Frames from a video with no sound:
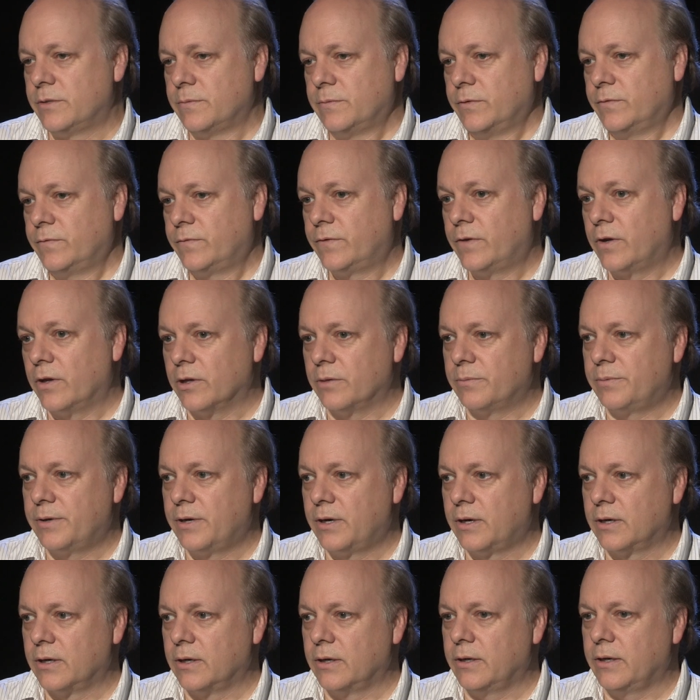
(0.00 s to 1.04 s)
would fall
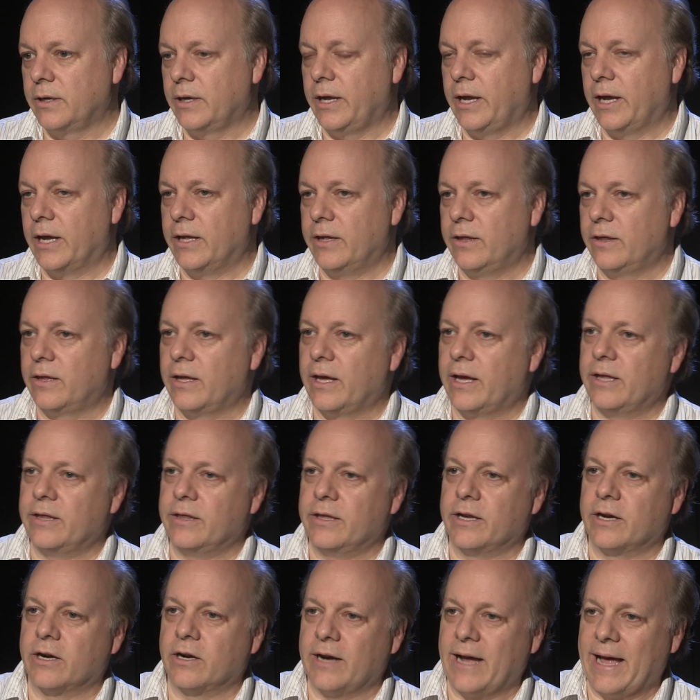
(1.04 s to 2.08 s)
apart and that
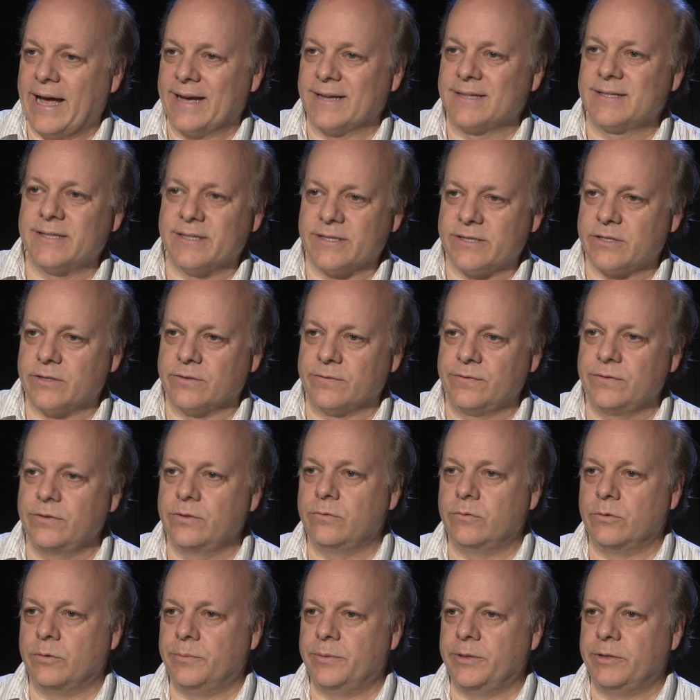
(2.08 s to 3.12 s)
their access to
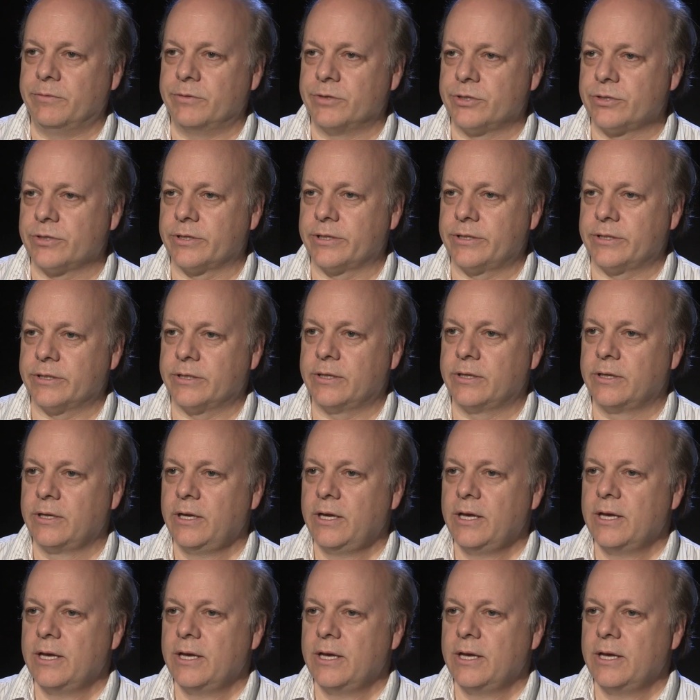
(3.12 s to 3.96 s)
food would be restricted.